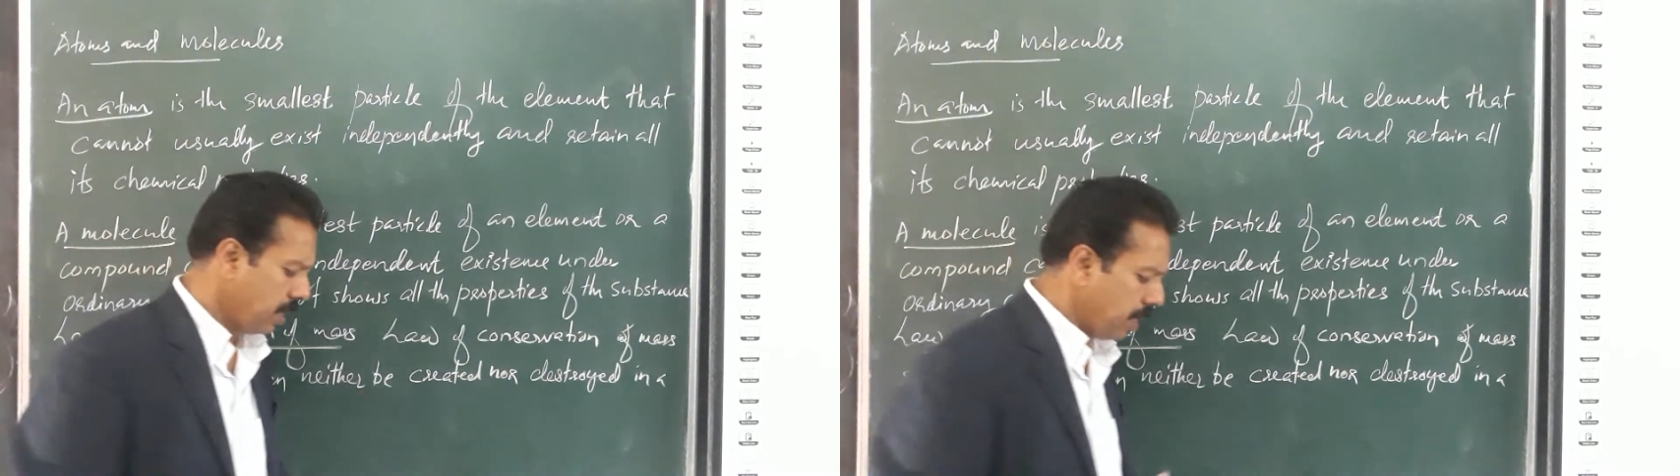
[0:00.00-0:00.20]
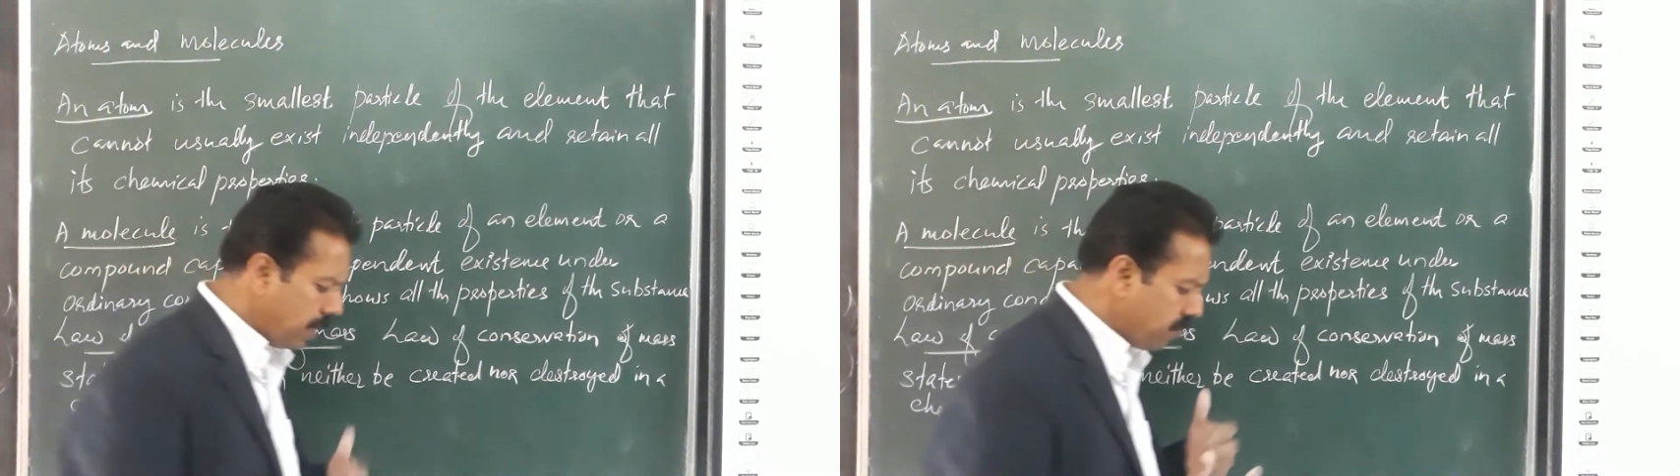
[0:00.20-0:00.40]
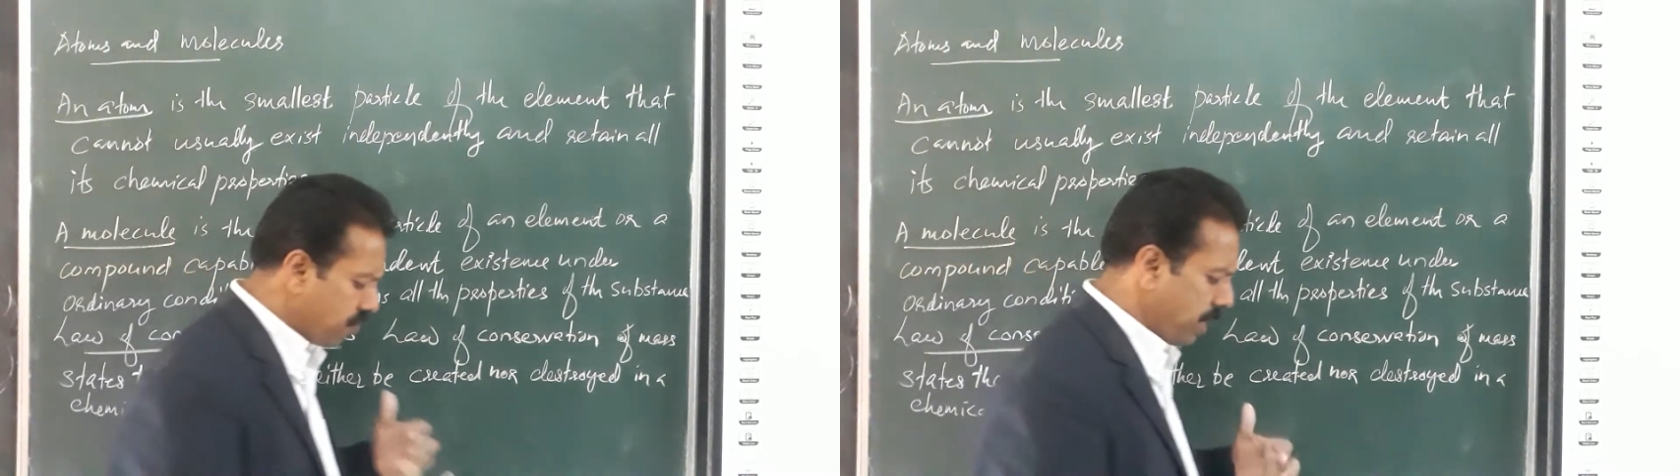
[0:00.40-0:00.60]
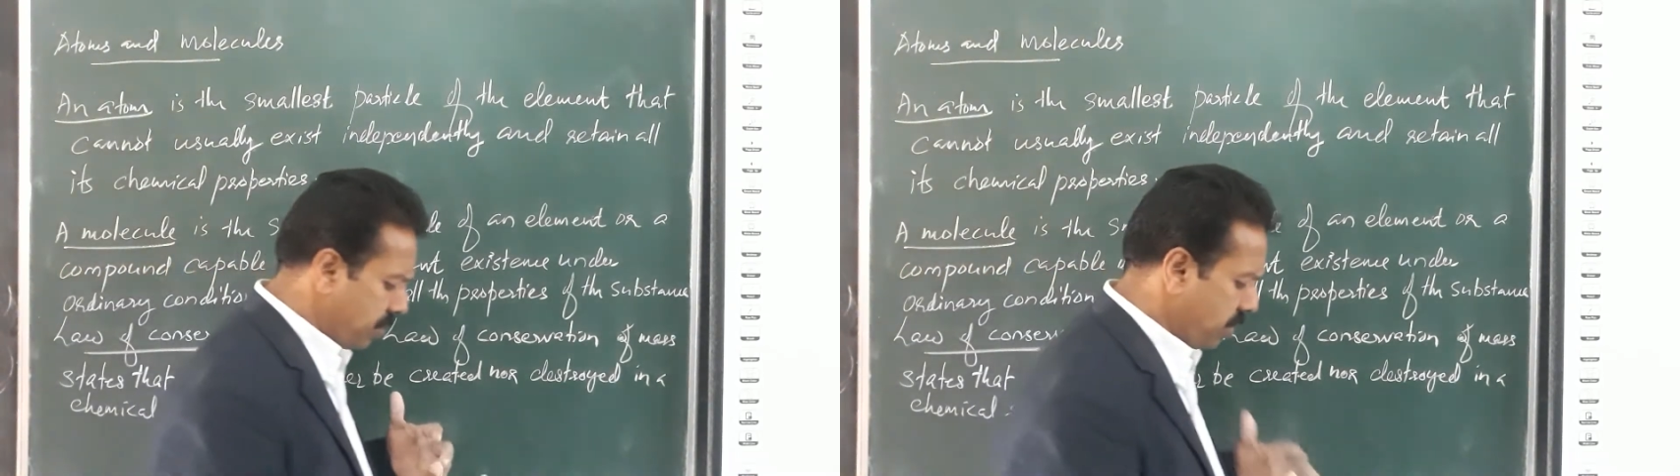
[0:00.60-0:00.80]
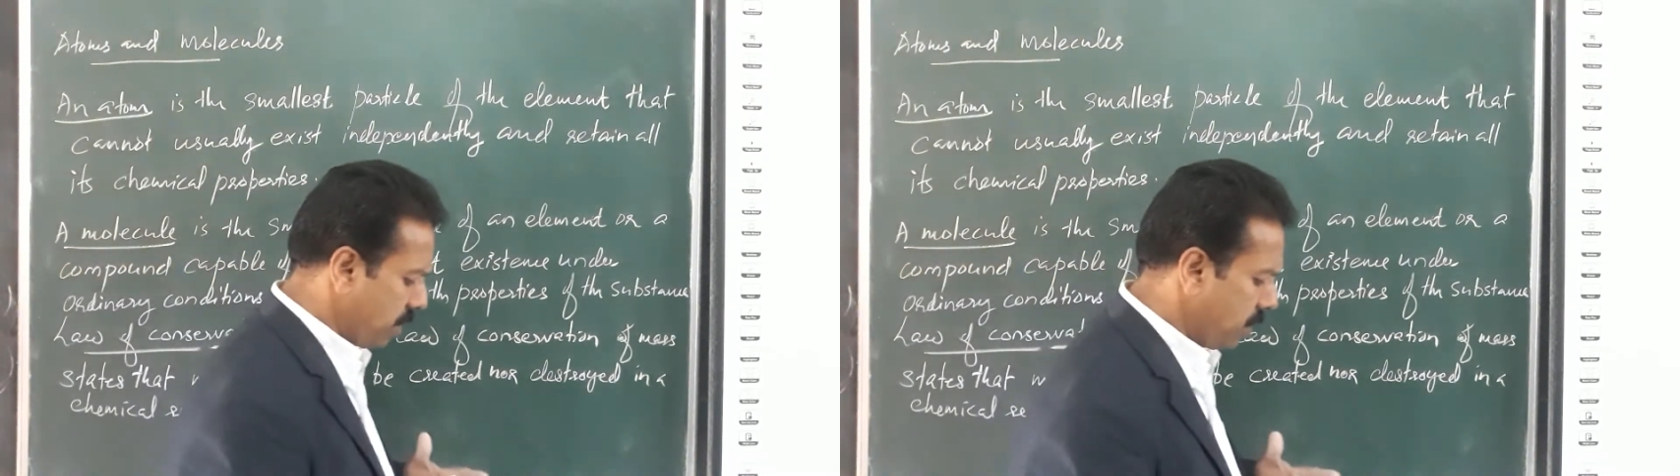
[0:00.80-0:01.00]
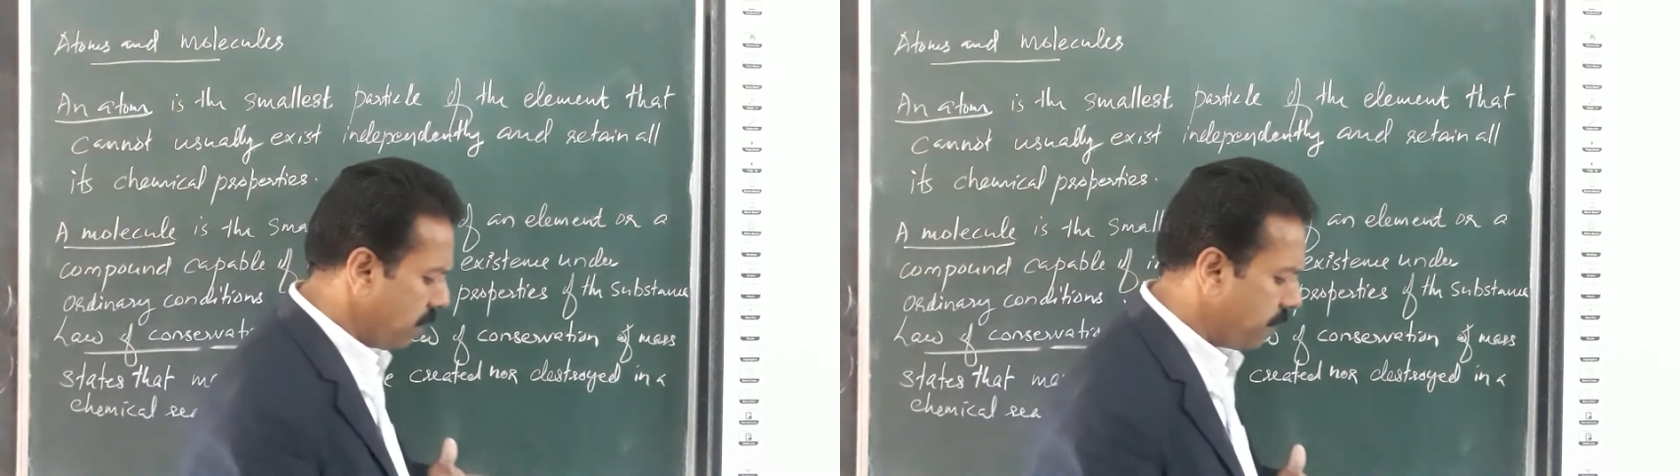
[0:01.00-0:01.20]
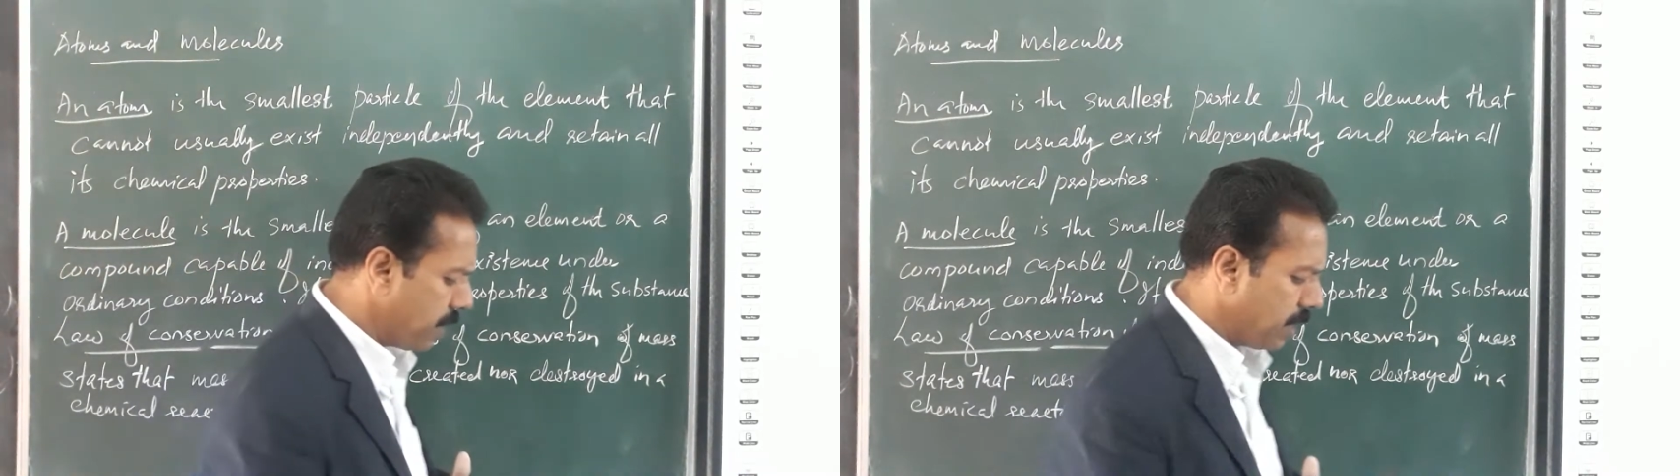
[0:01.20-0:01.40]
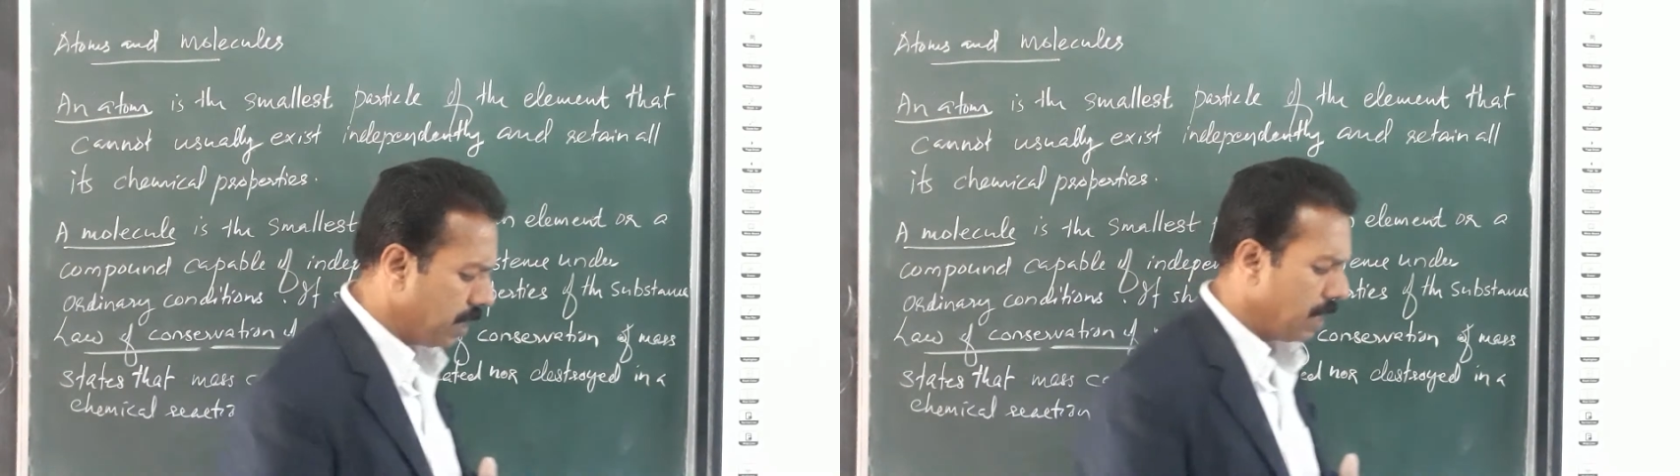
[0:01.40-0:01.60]
in this nature,
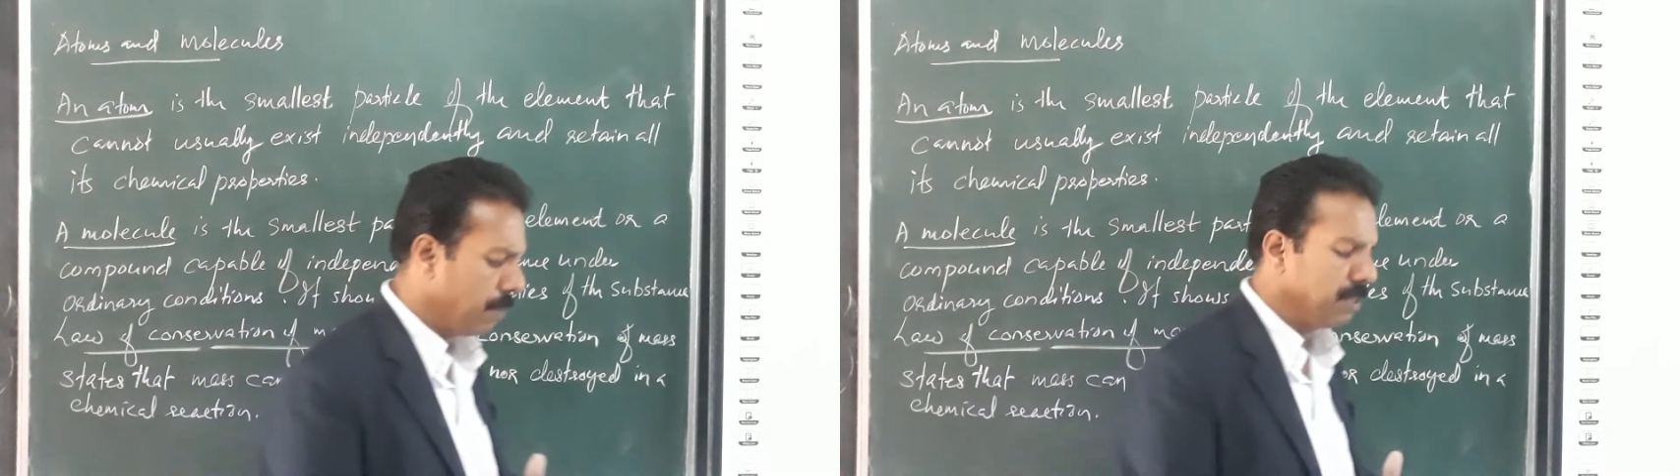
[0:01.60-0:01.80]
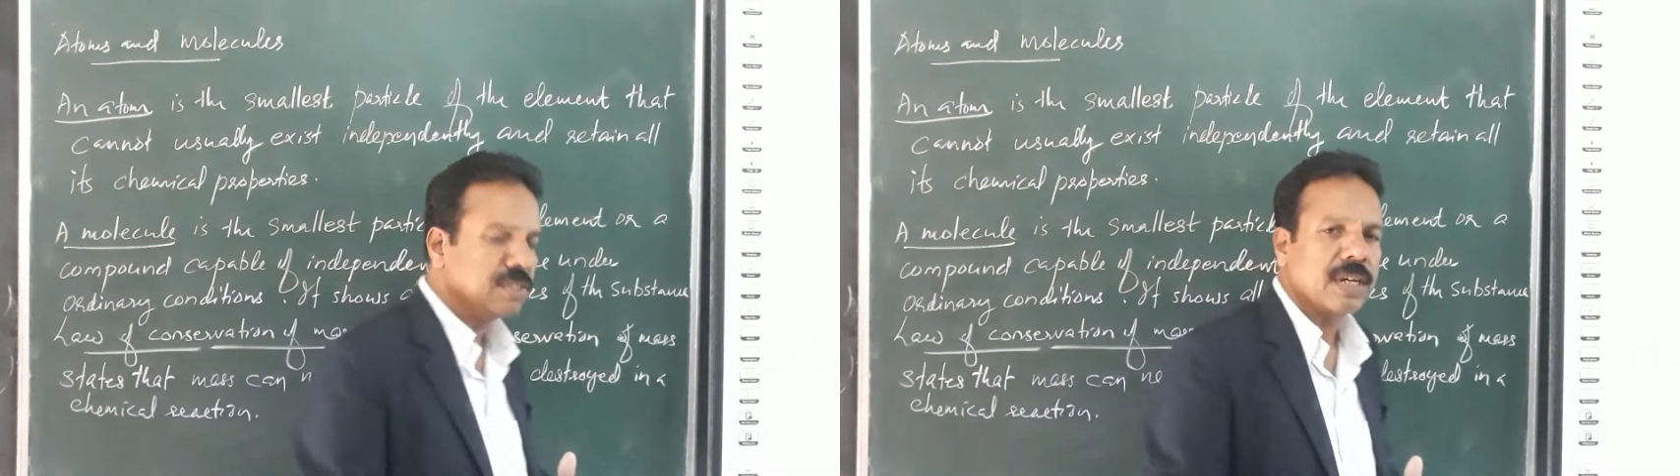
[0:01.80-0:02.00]
different elements